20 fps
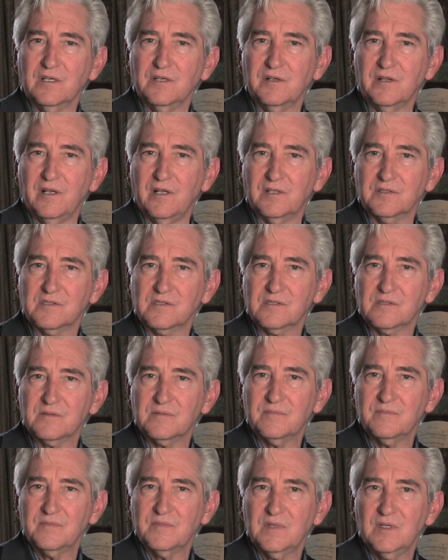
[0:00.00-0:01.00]
adults.
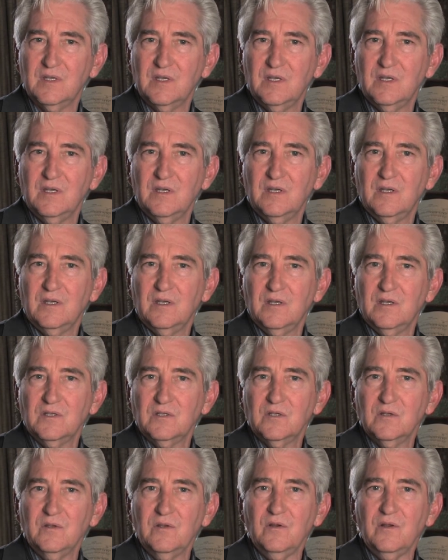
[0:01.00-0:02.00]

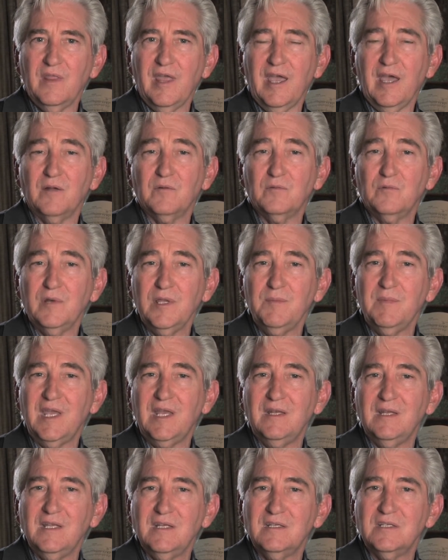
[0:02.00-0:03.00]
To do that, we may
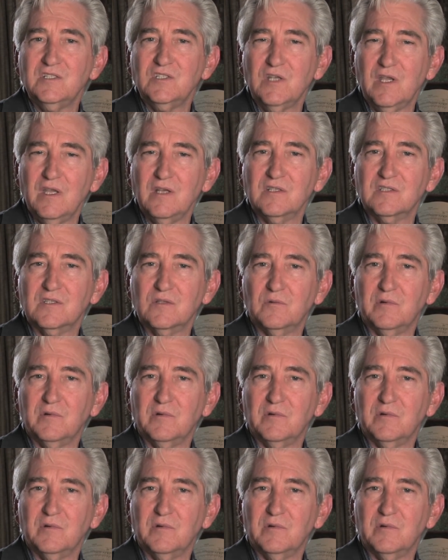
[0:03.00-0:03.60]
need to change the